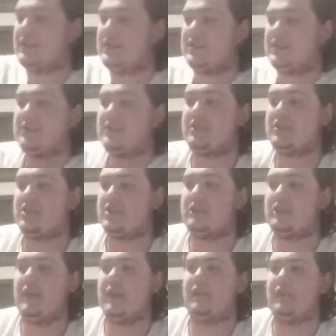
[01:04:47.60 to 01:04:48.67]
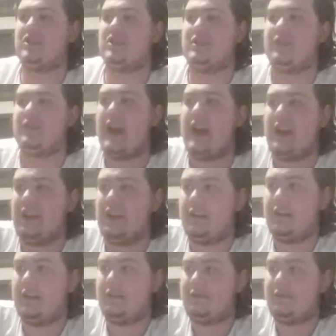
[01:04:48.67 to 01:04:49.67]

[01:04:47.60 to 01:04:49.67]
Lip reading: just to show that version of Gigan.